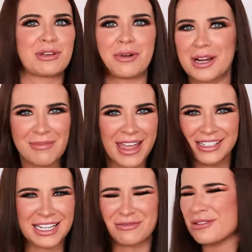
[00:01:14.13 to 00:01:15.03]
we want it
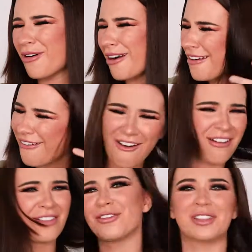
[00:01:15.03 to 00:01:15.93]
messy, we want it
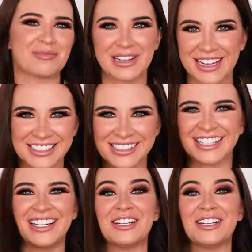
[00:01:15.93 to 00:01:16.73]
all over the place.